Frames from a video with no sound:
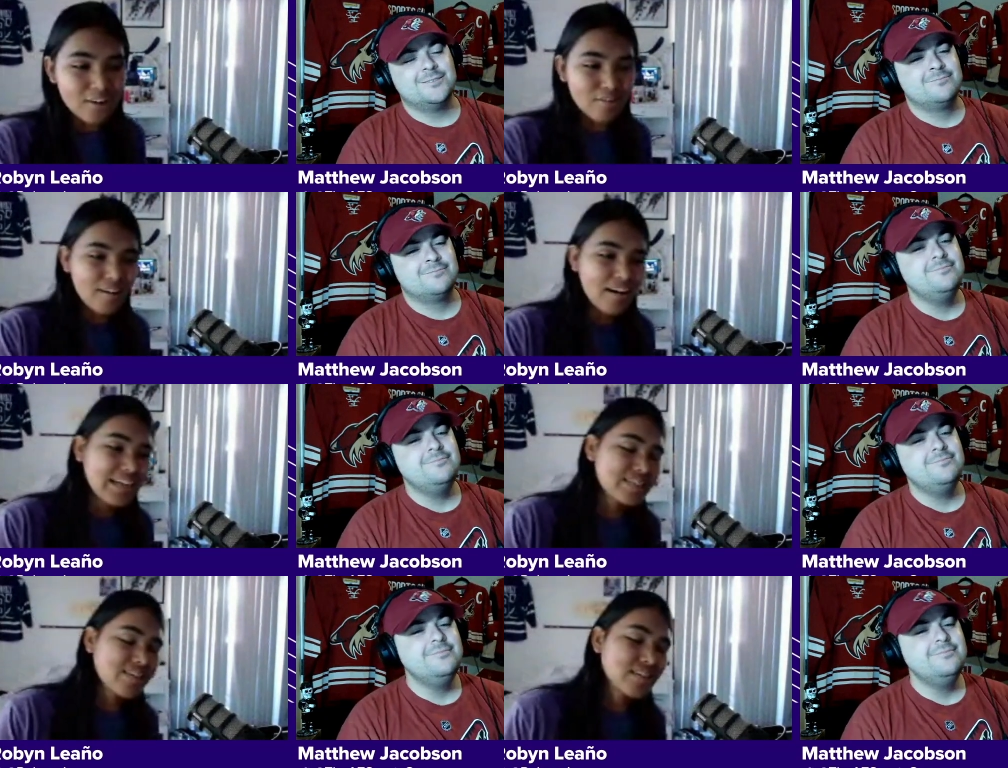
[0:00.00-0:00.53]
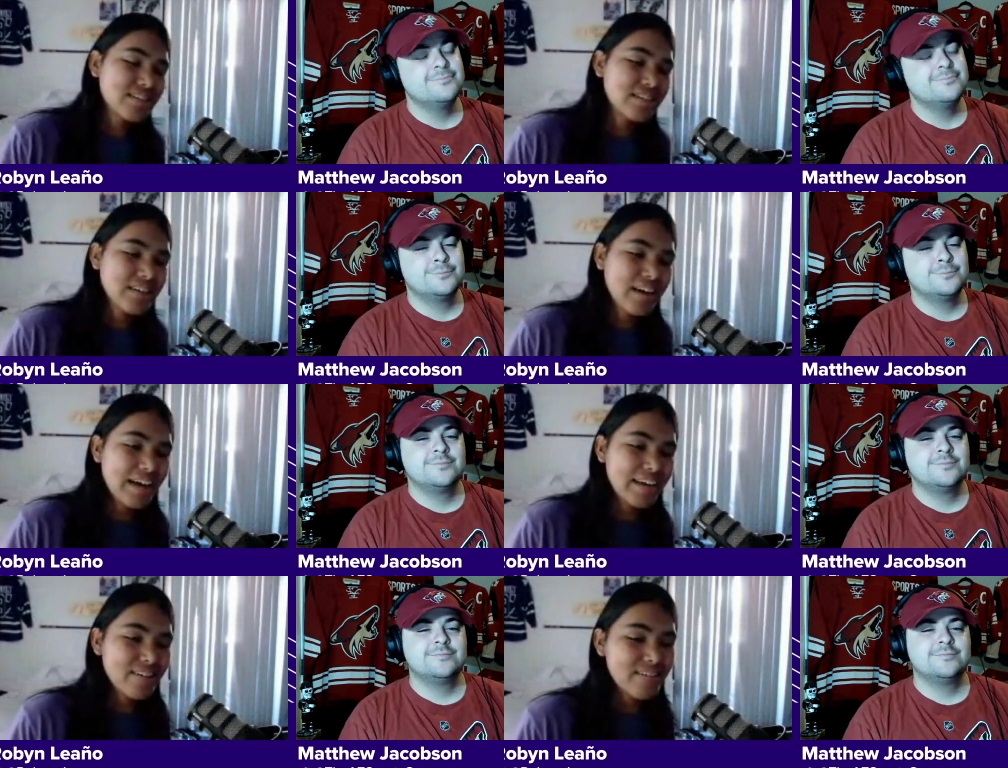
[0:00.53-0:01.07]
Speaker 1: you follow Locked
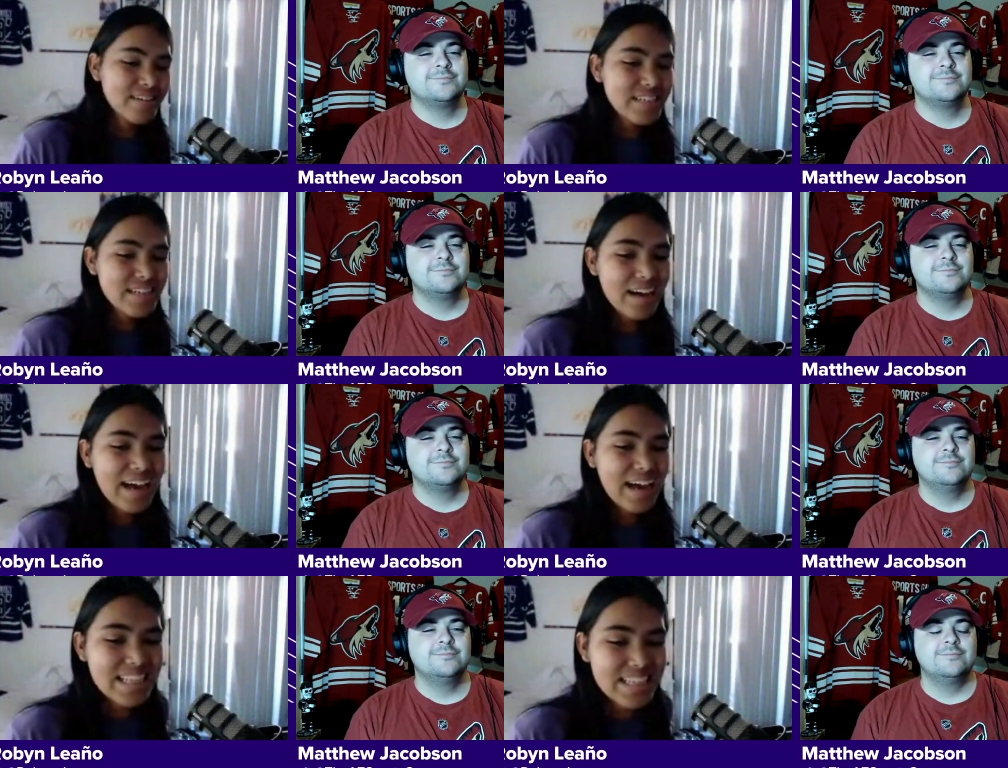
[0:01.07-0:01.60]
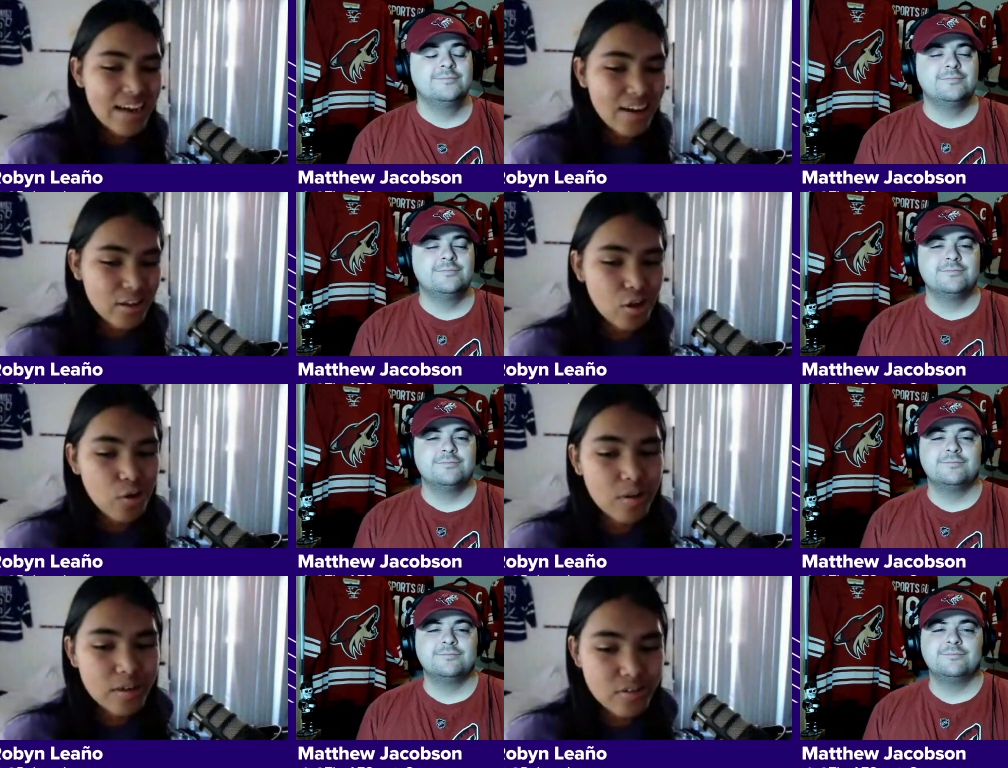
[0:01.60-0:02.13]
On Coyotes
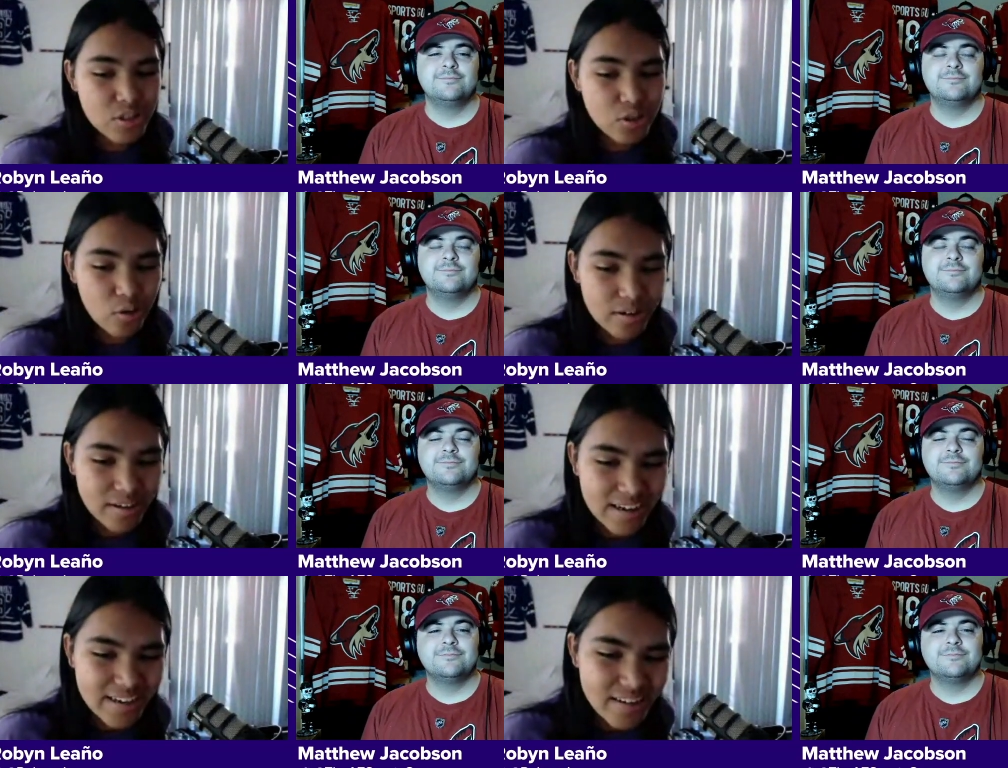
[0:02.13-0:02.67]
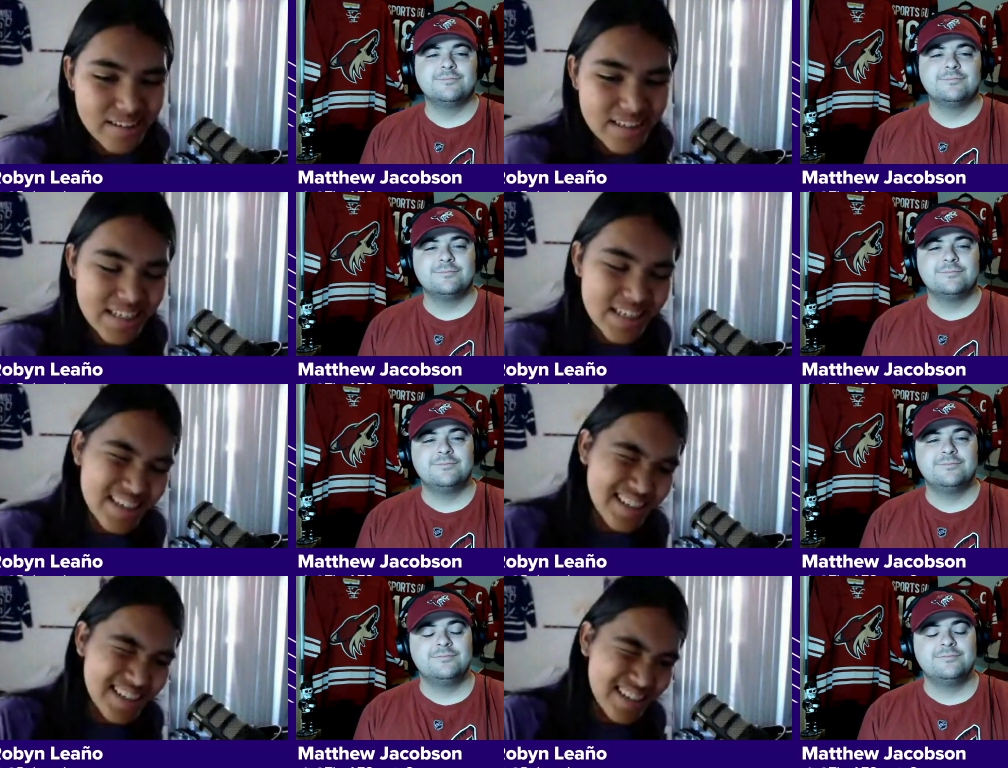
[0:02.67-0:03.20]
at
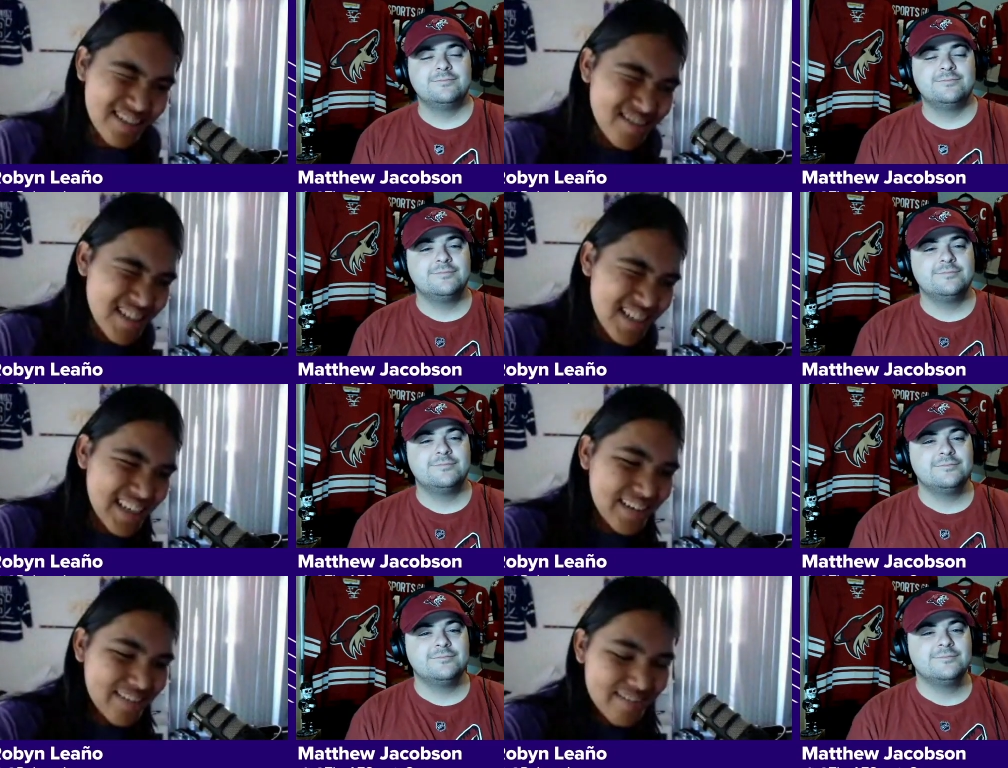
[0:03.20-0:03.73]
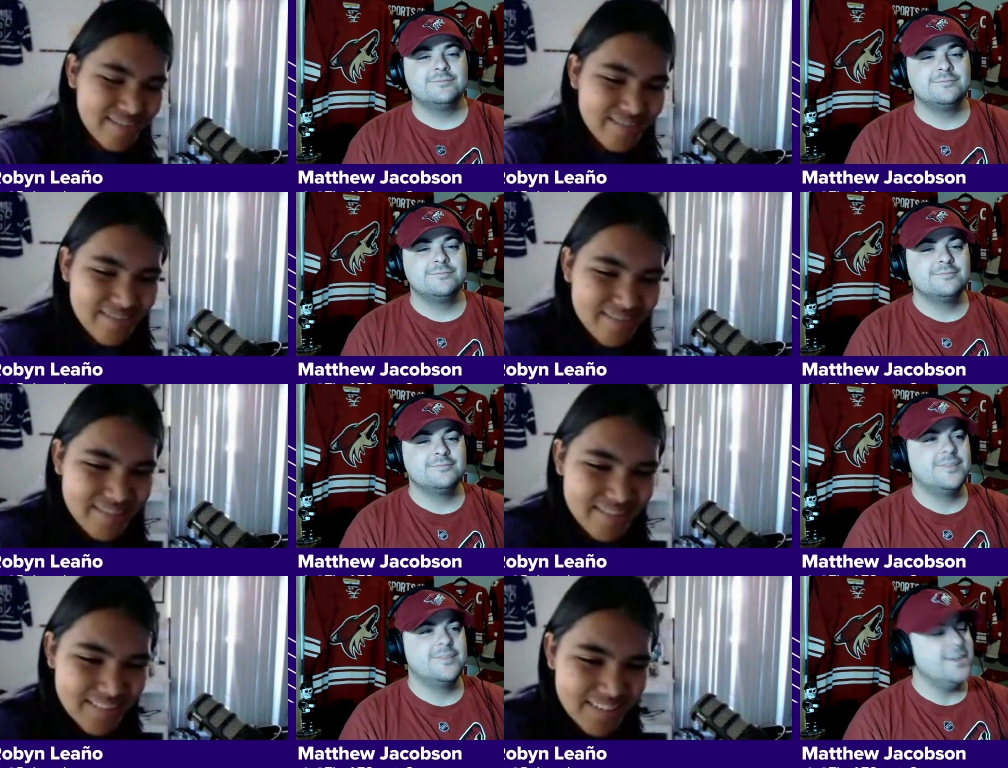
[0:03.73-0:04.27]
@LO_Coyotes, you'll see it.
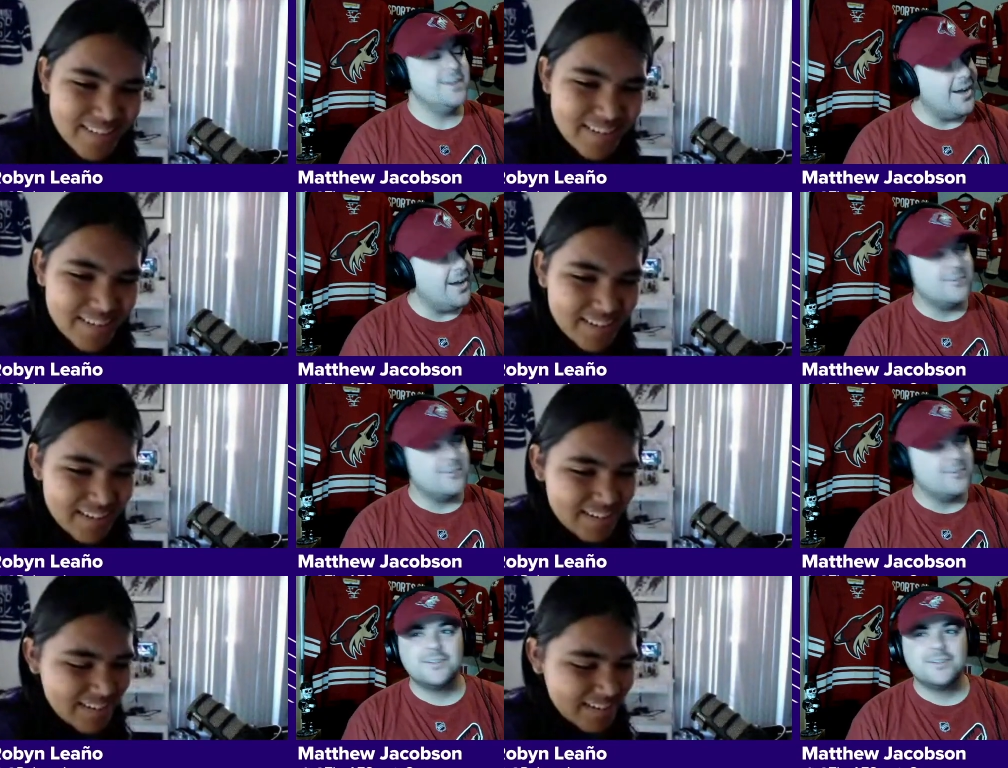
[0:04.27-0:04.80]
There you go.